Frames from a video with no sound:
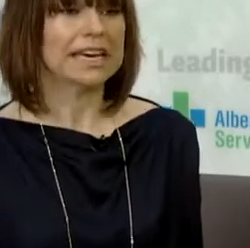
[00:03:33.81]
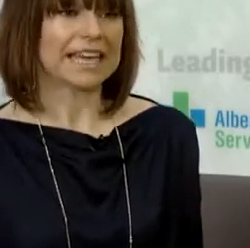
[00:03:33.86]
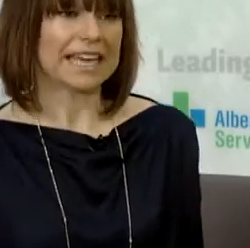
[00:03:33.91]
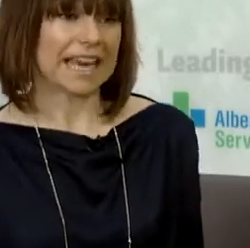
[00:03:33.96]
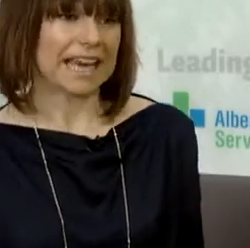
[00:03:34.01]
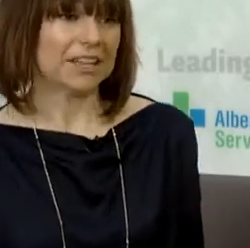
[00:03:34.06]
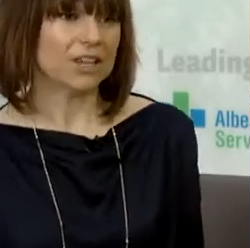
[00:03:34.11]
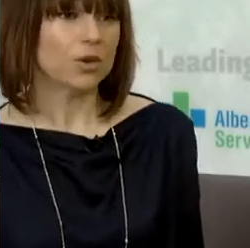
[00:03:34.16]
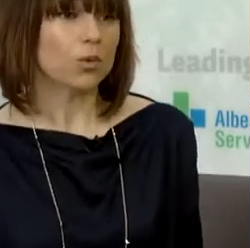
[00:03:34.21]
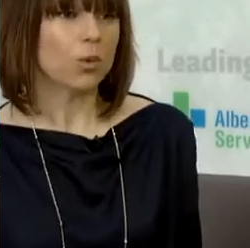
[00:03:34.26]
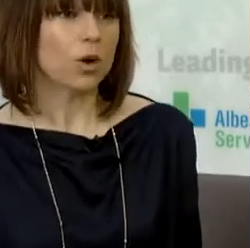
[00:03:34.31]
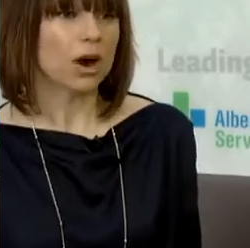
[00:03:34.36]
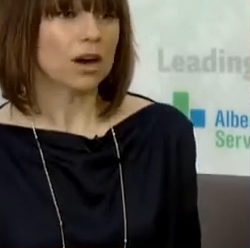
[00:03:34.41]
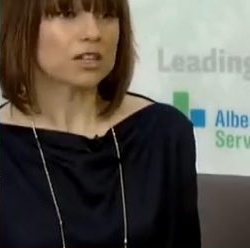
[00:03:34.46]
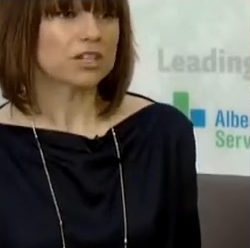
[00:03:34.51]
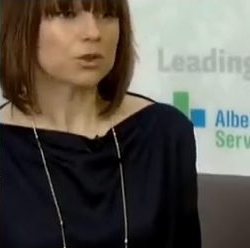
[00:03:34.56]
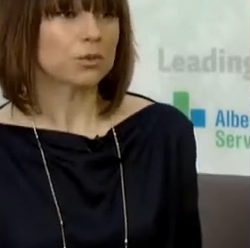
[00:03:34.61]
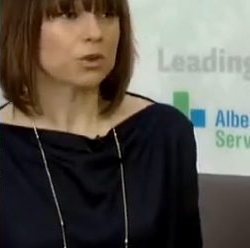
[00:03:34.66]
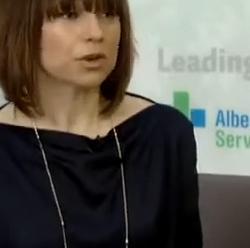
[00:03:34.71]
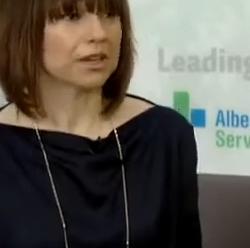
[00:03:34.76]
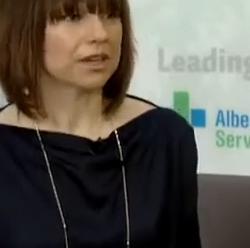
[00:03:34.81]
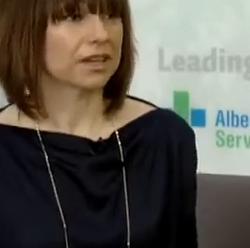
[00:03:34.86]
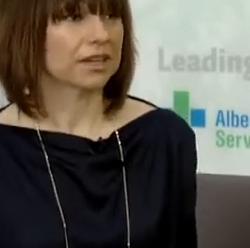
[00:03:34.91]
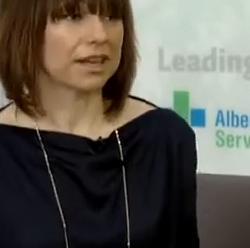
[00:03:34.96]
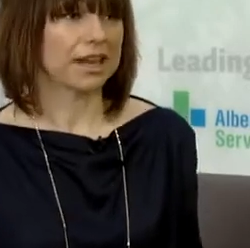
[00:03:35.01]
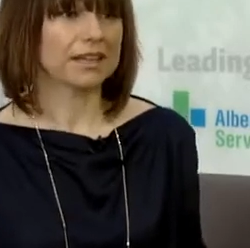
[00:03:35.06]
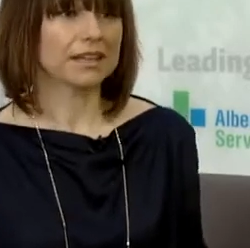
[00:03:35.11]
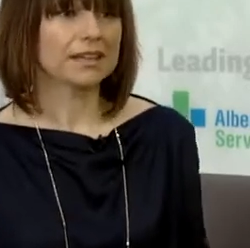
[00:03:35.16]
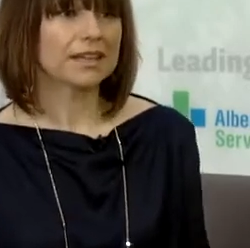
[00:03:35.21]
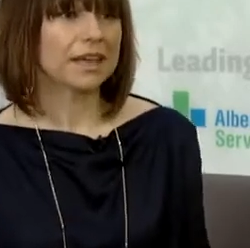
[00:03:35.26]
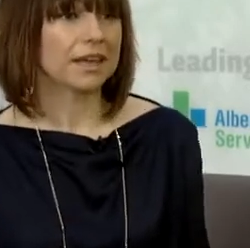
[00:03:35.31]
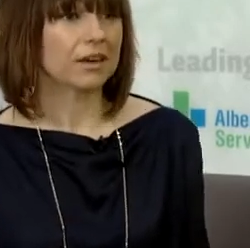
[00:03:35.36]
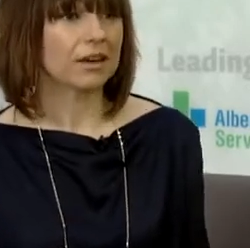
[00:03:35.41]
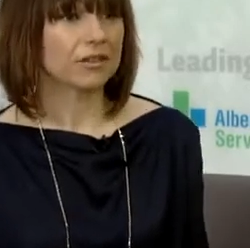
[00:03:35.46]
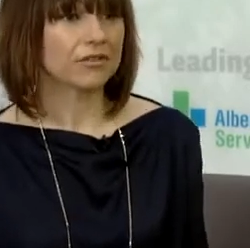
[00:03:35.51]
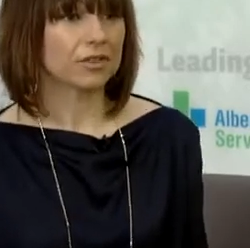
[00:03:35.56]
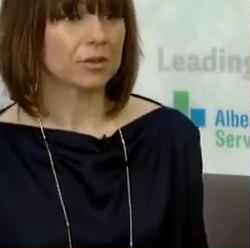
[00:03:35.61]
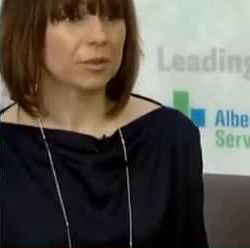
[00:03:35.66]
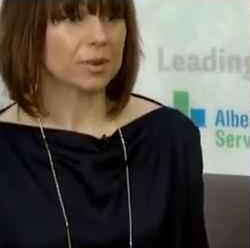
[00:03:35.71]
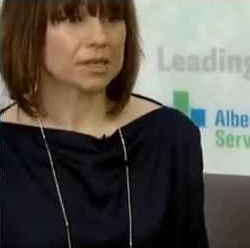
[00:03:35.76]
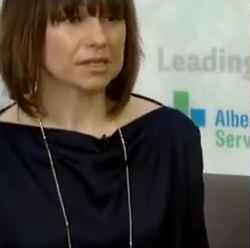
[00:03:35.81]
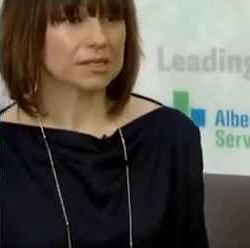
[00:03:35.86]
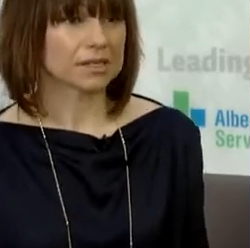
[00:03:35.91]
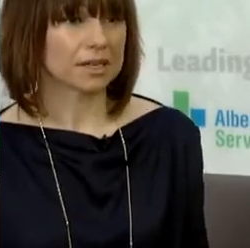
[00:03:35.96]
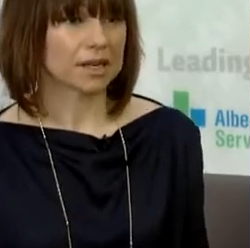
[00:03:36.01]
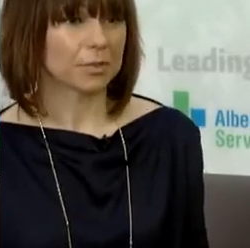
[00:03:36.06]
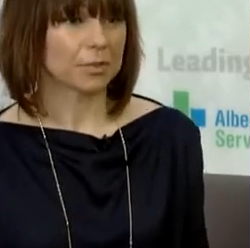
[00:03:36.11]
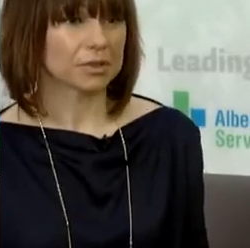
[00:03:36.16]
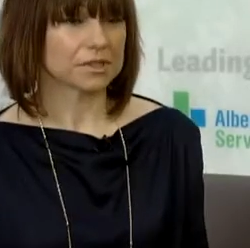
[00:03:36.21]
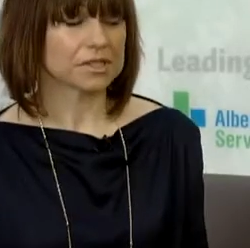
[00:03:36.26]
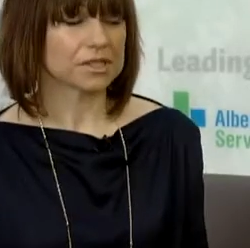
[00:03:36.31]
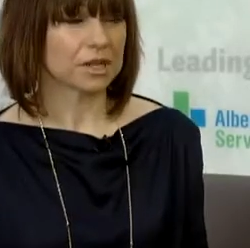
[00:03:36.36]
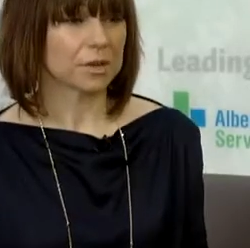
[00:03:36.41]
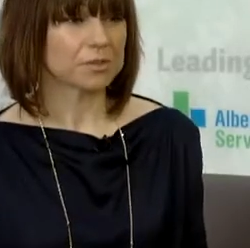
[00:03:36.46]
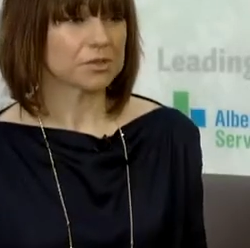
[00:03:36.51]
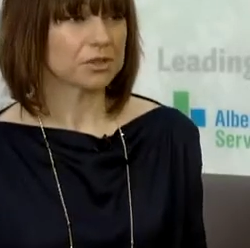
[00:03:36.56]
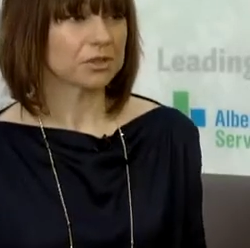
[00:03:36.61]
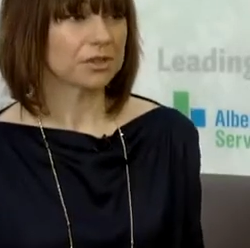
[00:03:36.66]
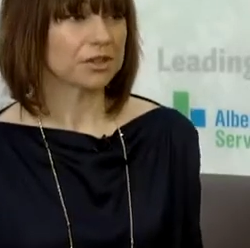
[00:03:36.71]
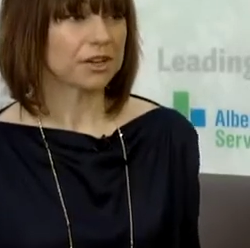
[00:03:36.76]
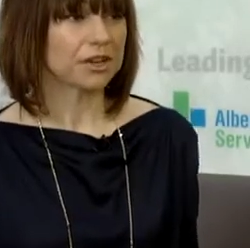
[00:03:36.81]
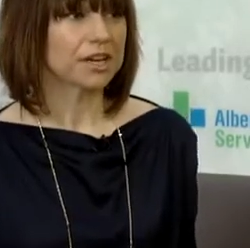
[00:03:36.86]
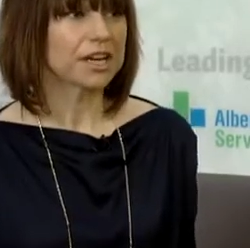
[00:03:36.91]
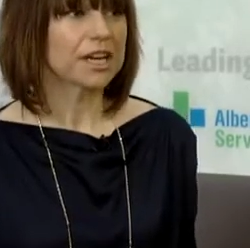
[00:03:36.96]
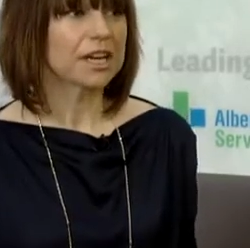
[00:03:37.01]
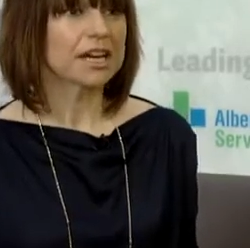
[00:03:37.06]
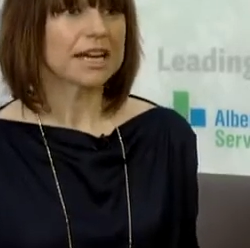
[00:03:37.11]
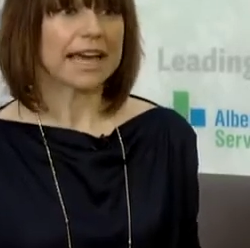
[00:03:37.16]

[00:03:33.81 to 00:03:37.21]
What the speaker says: Can you walk to work? Can you get off the bus a couple of stops earlier?